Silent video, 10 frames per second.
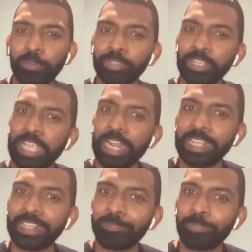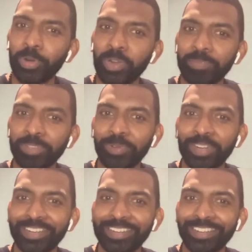I wasn't getting the programs I
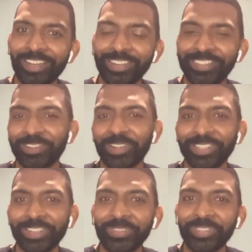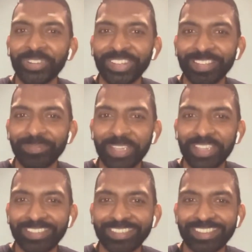wanted in college. They're all university
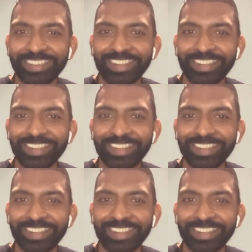based.